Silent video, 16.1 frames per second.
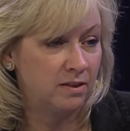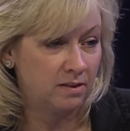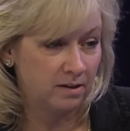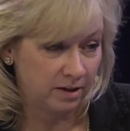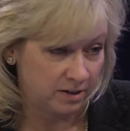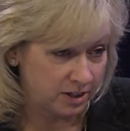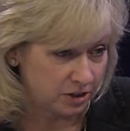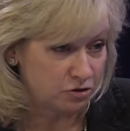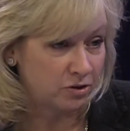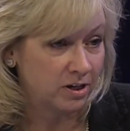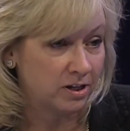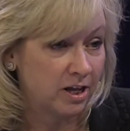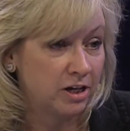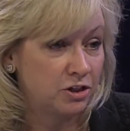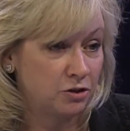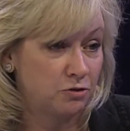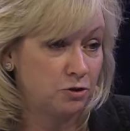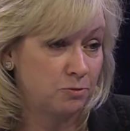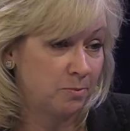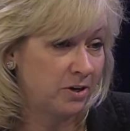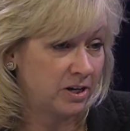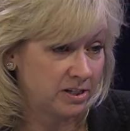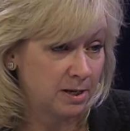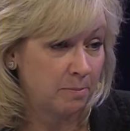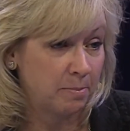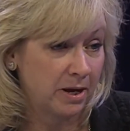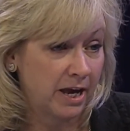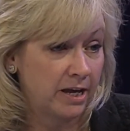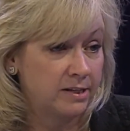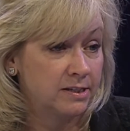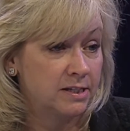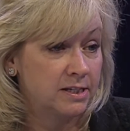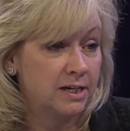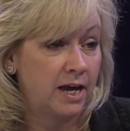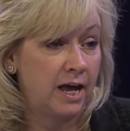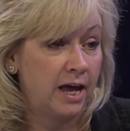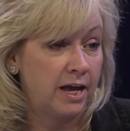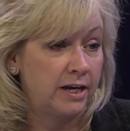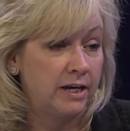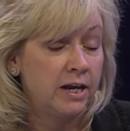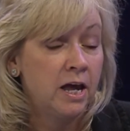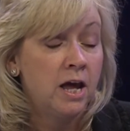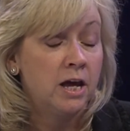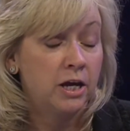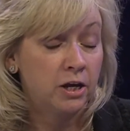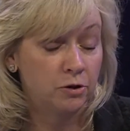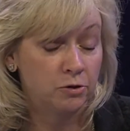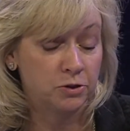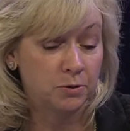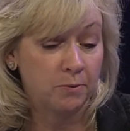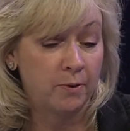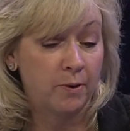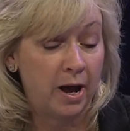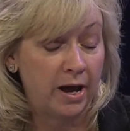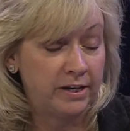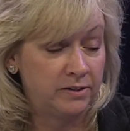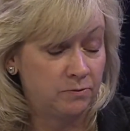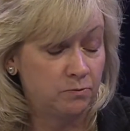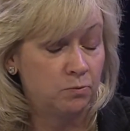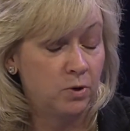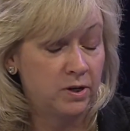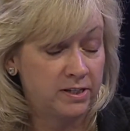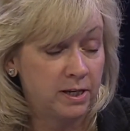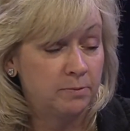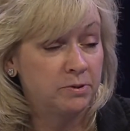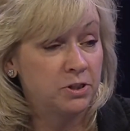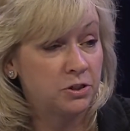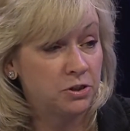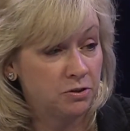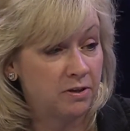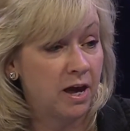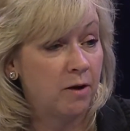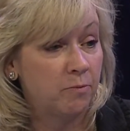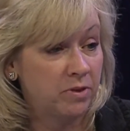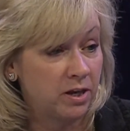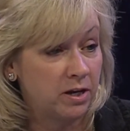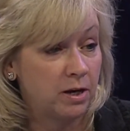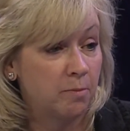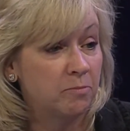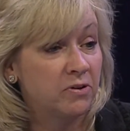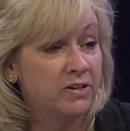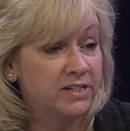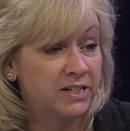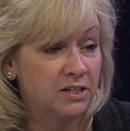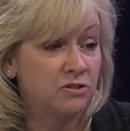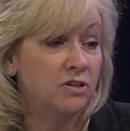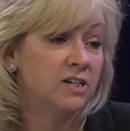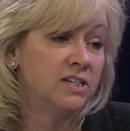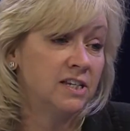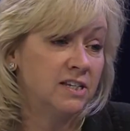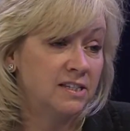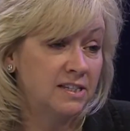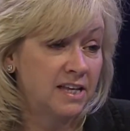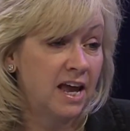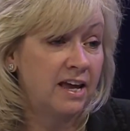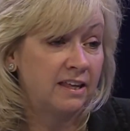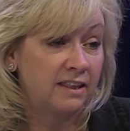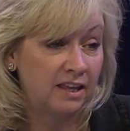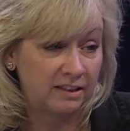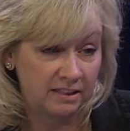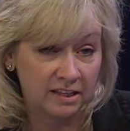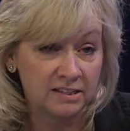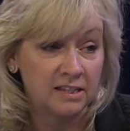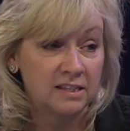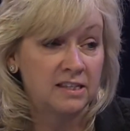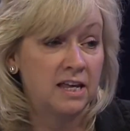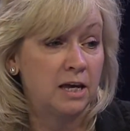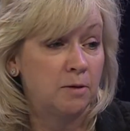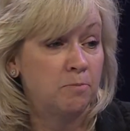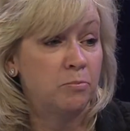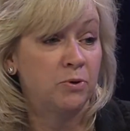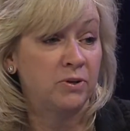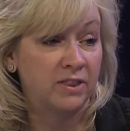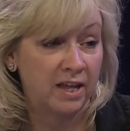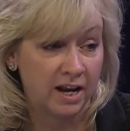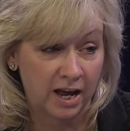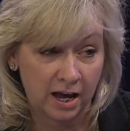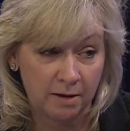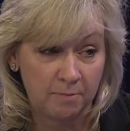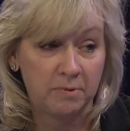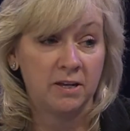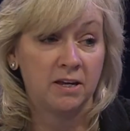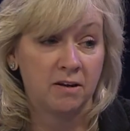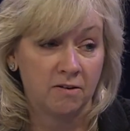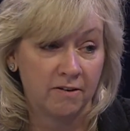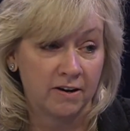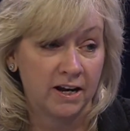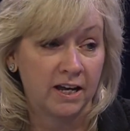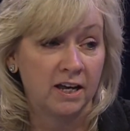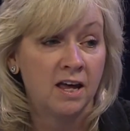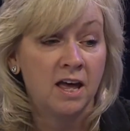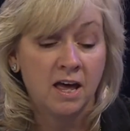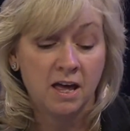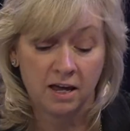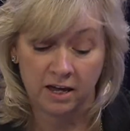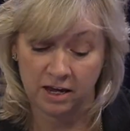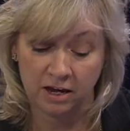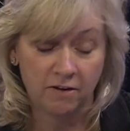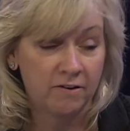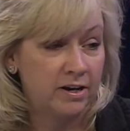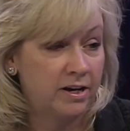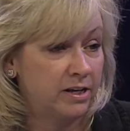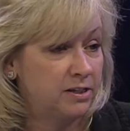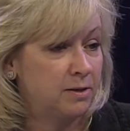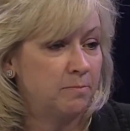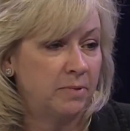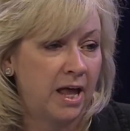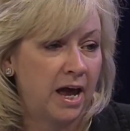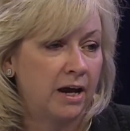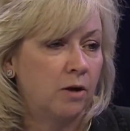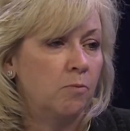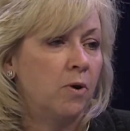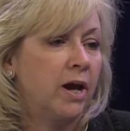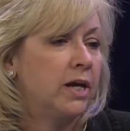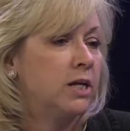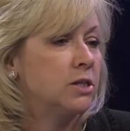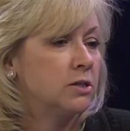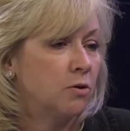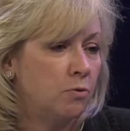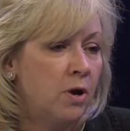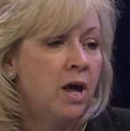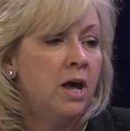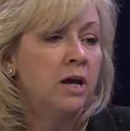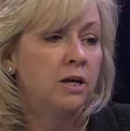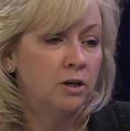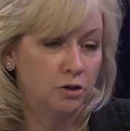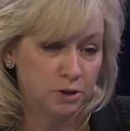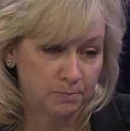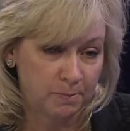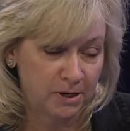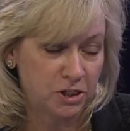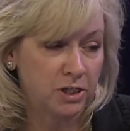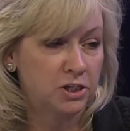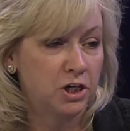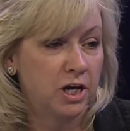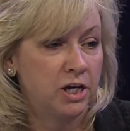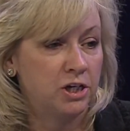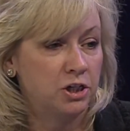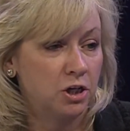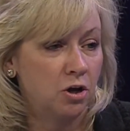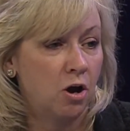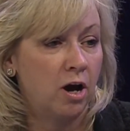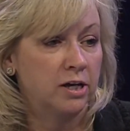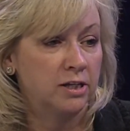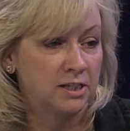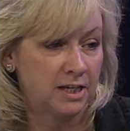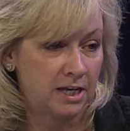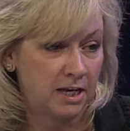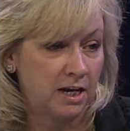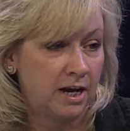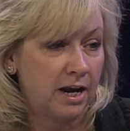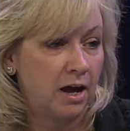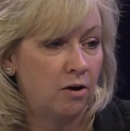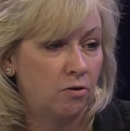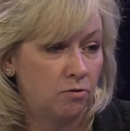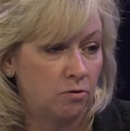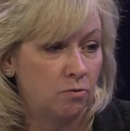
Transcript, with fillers: a district like Shrewsbury is up against. Mm -hmm. And, you know, so I was able to do that with a number of districts and say, like, this is the input that I'm hearing. Here it is in black and white. So, you know, special education costs in and out